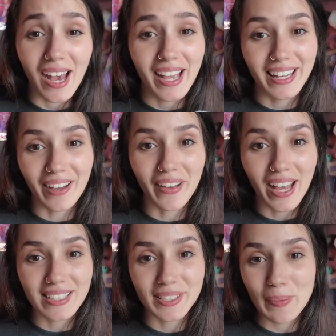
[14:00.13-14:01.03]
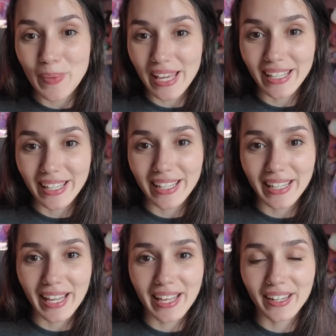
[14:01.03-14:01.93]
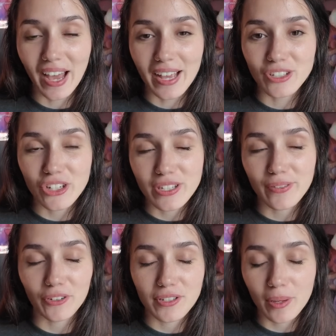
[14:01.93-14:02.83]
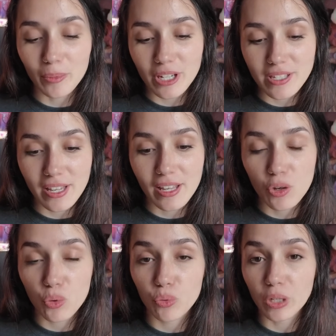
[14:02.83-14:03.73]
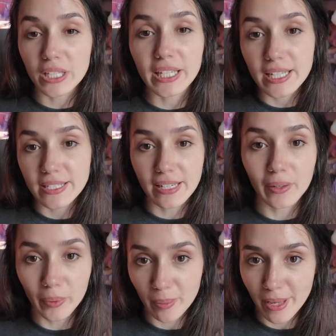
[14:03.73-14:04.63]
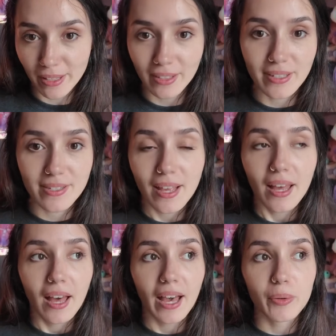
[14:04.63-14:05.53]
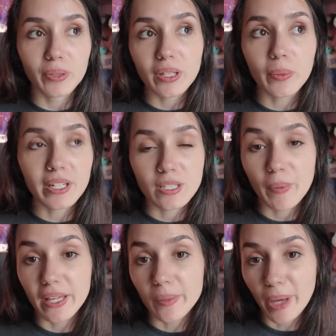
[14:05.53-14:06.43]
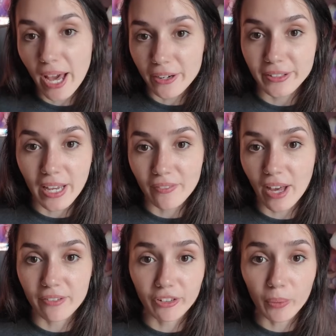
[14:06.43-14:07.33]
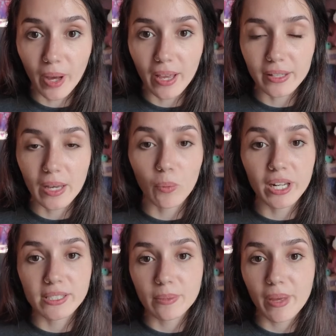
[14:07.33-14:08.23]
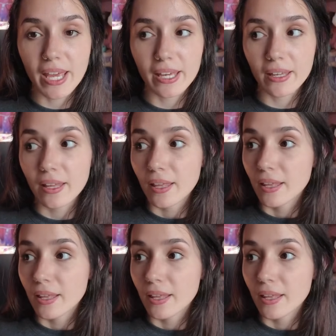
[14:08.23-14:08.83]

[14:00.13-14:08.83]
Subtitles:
I now had to make it, and I just, for some reason, really didn't want to make this. I really wanted to make a pattern I've had for a while. I wanted to make,